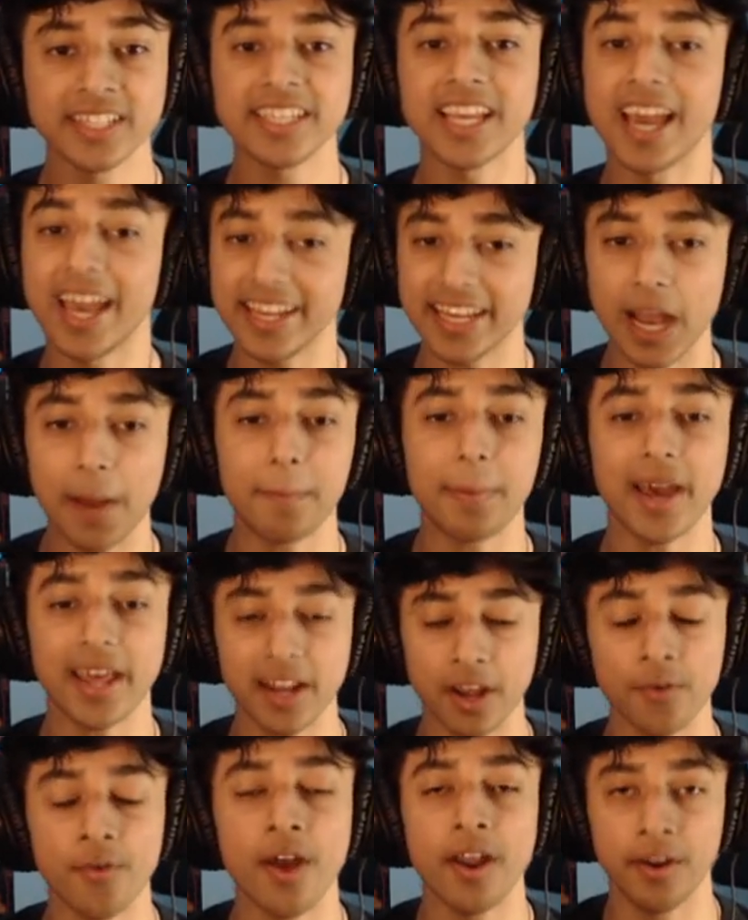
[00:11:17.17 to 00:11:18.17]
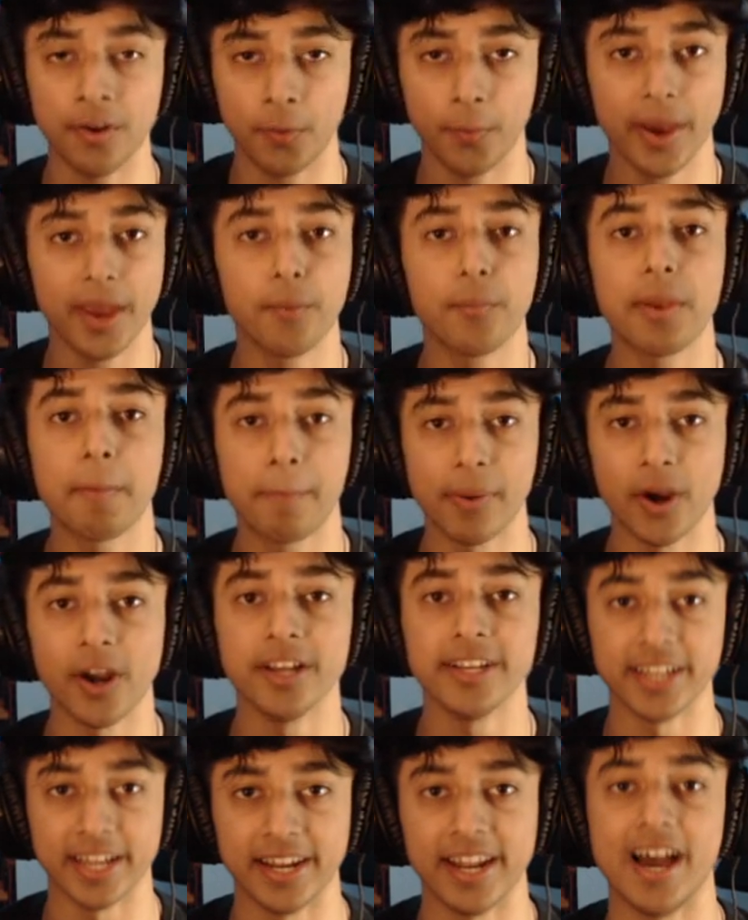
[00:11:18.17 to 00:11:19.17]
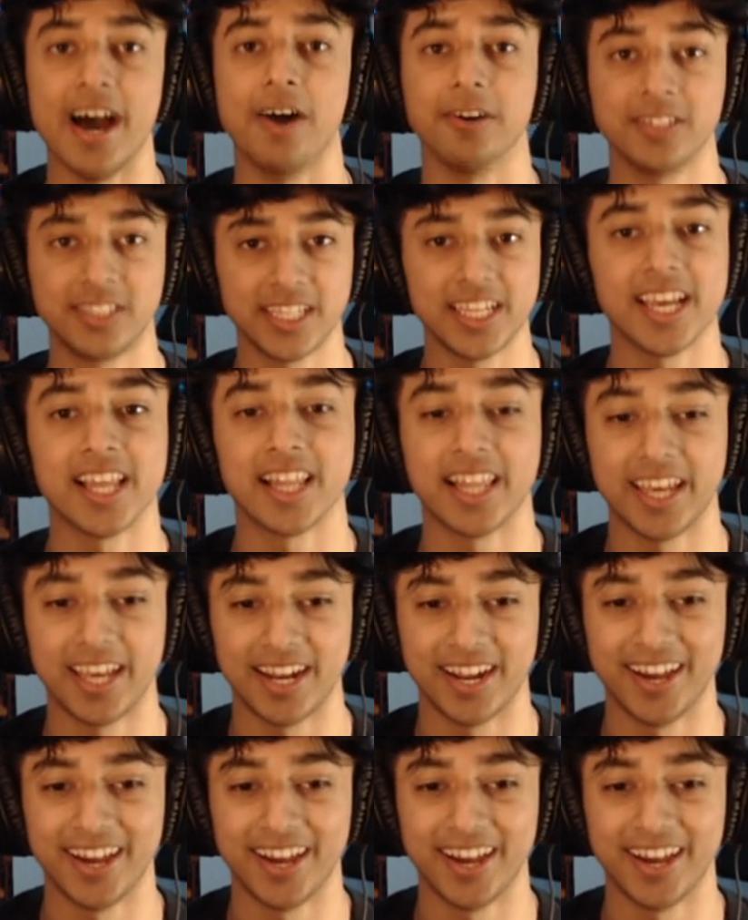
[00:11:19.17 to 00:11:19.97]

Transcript: Yeah, you better run away. We burn you now. See you later.